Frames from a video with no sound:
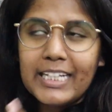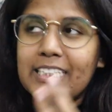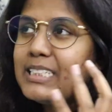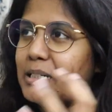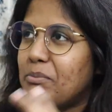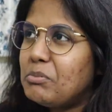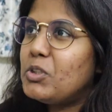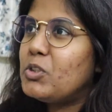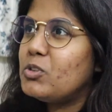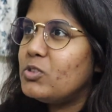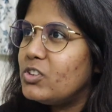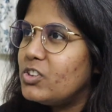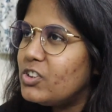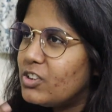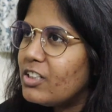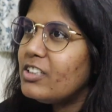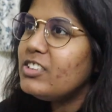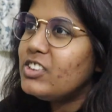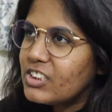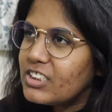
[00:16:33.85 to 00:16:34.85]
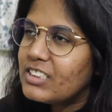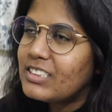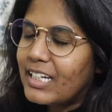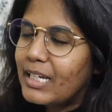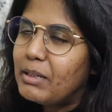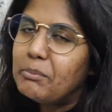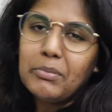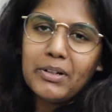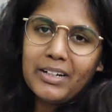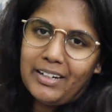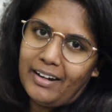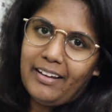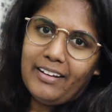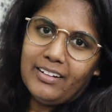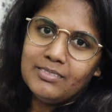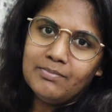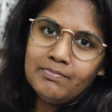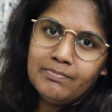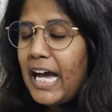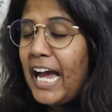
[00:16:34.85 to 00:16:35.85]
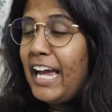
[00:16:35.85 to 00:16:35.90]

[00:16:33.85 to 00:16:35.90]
except to, you know, just keep reading.